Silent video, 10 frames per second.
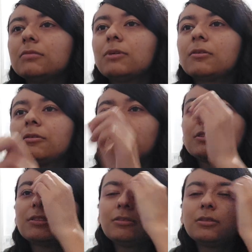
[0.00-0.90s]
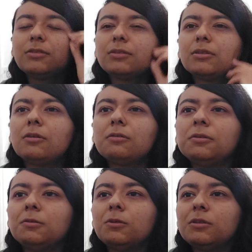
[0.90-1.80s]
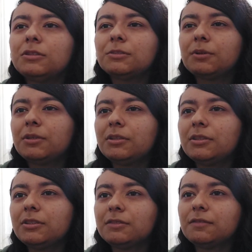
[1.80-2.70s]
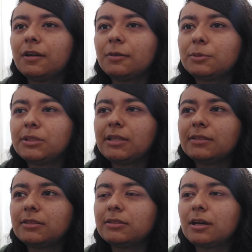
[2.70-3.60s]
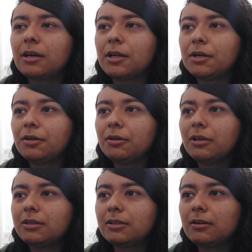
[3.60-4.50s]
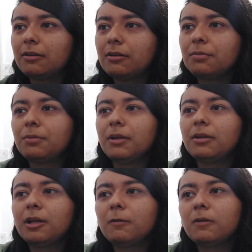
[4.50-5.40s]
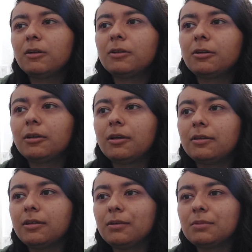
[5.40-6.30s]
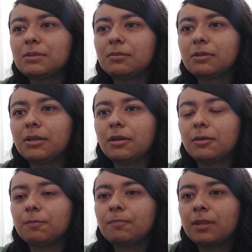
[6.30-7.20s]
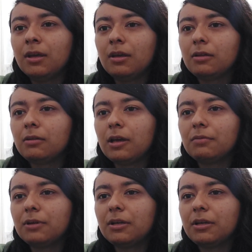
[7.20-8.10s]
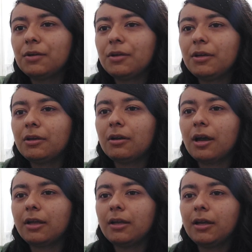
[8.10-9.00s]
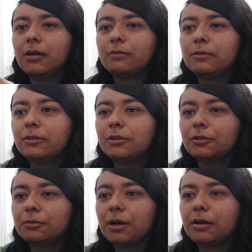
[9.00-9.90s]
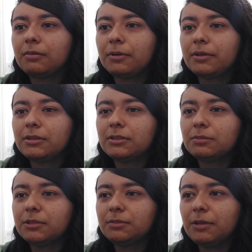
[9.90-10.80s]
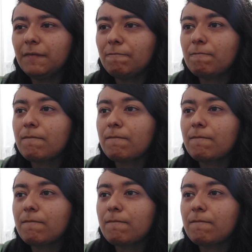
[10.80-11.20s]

Recruiting students with no real-world experience, fighting protesters. I hear you kids are out there playing devil hunter, killing devils every night. Do you have any idea, idea how worried your parents must be?